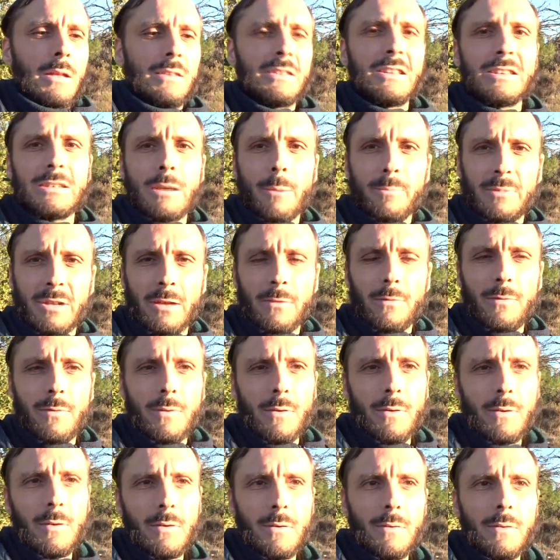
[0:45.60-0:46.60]

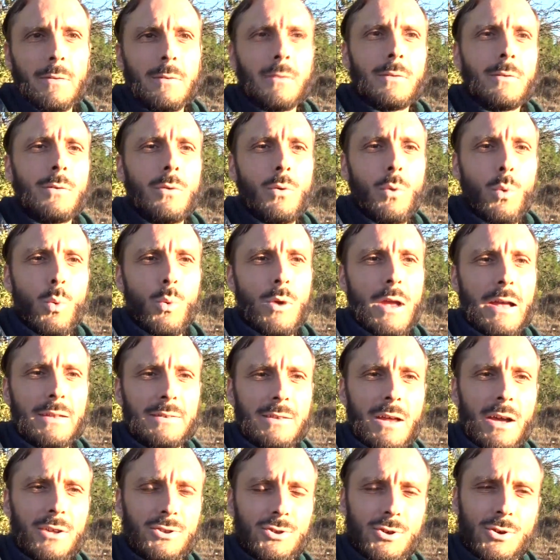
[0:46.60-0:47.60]
deceptive. We
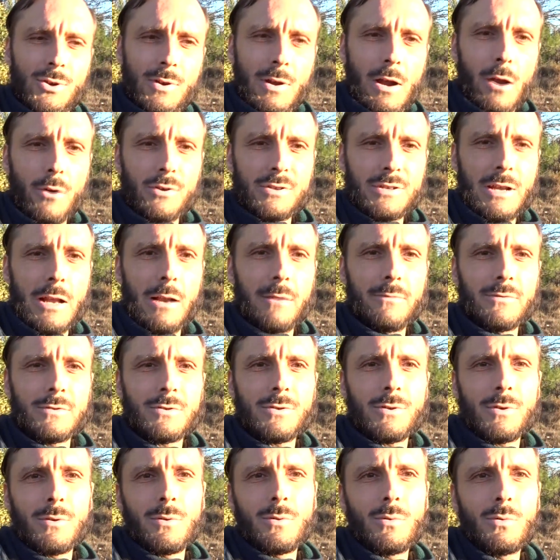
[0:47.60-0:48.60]
attach
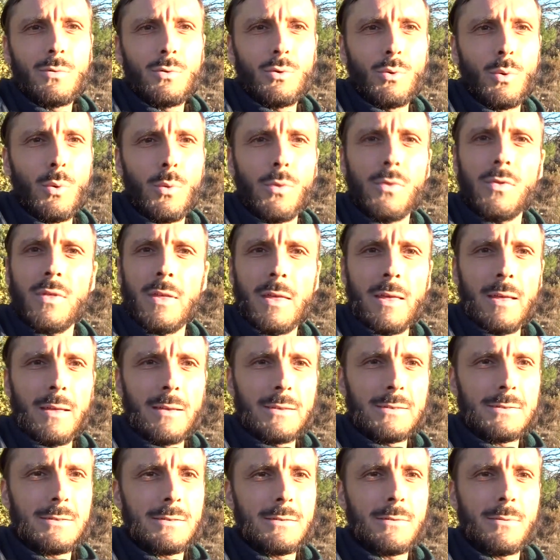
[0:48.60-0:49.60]
ourselves to
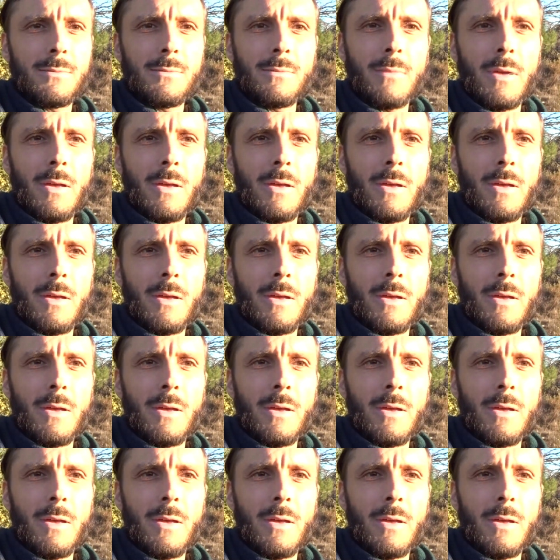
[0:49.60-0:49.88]
things,